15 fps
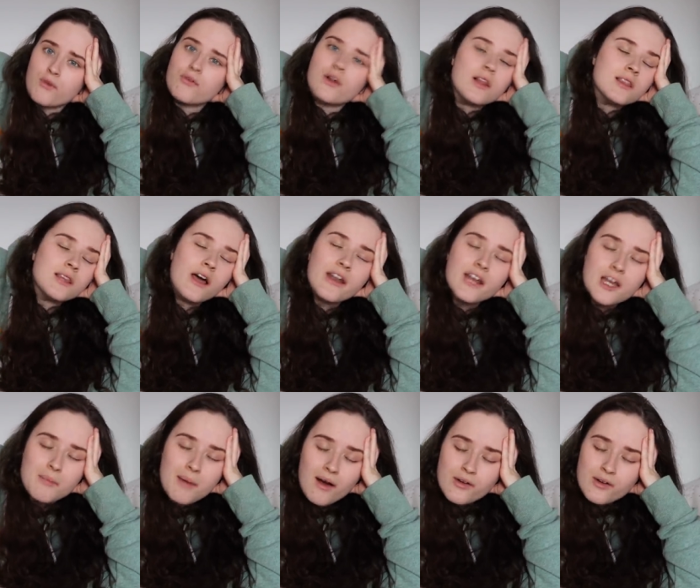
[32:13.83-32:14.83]
for learning
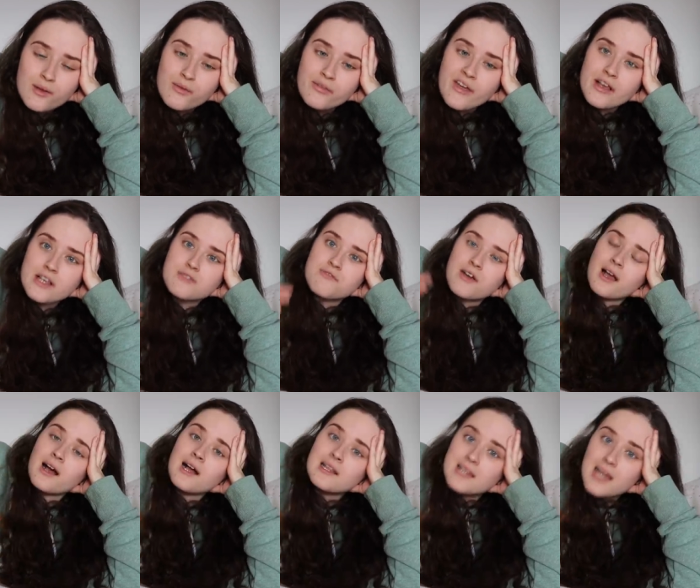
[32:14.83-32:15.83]
about new things, for
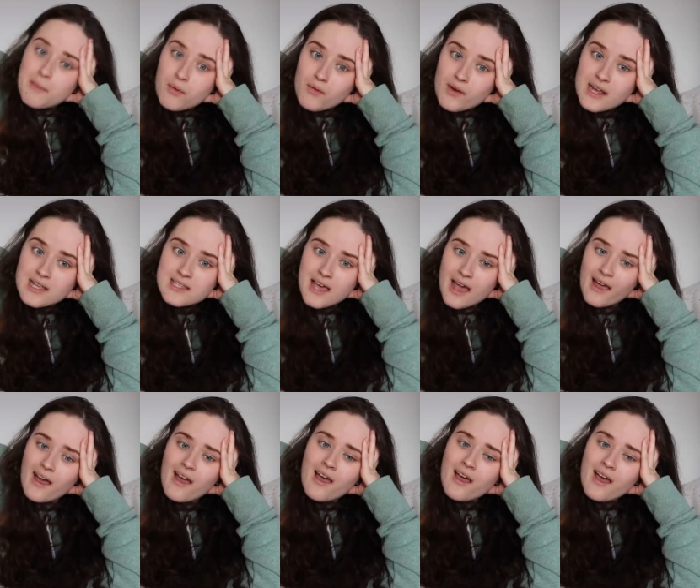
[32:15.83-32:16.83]
collaborating,